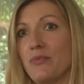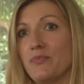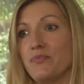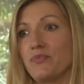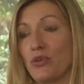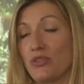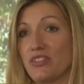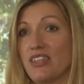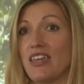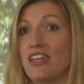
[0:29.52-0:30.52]
um, on
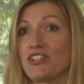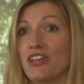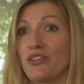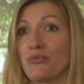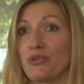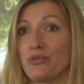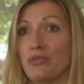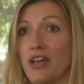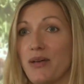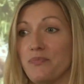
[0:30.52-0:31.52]
seeing each other,
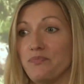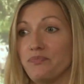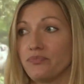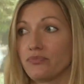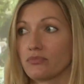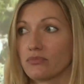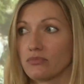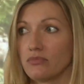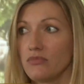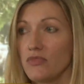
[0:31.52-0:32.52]
will um,
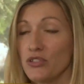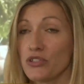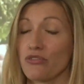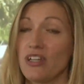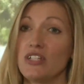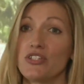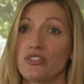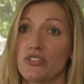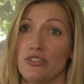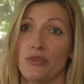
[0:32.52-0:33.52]

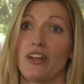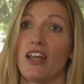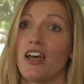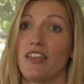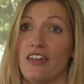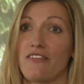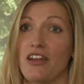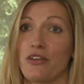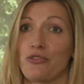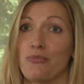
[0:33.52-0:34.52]
screech to alert their
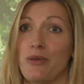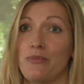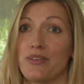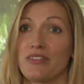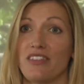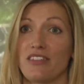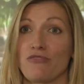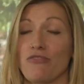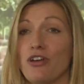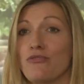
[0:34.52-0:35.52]
fellow group members that there's
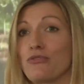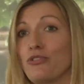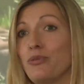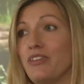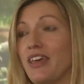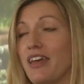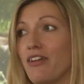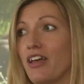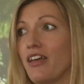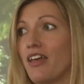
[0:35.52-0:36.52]
a rival group in the
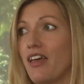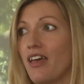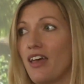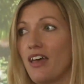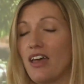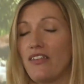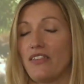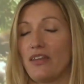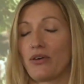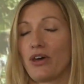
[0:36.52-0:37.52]
area. And
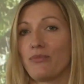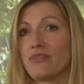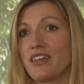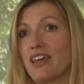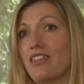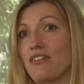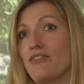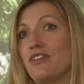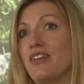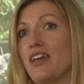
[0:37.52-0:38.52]
then they'll come
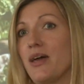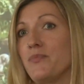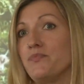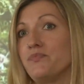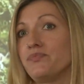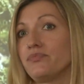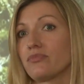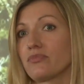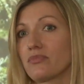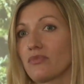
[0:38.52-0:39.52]
together and um,
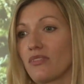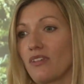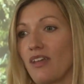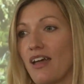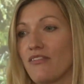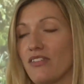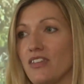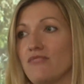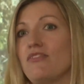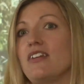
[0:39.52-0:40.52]
have
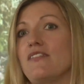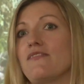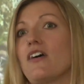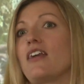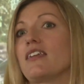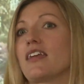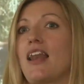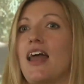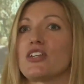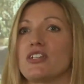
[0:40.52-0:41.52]
these really violent
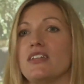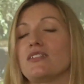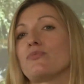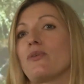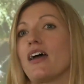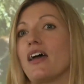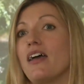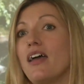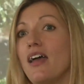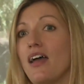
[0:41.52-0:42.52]
clashes where
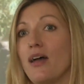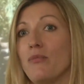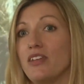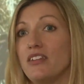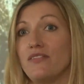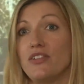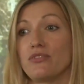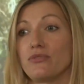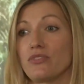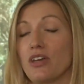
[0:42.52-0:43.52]
um,
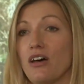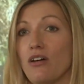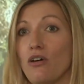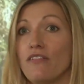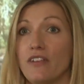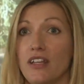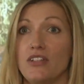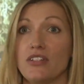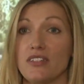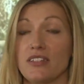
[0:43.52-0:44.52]
individuals are often
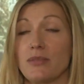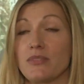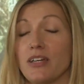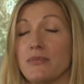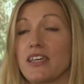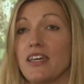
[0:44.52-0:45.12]
injured and sometimes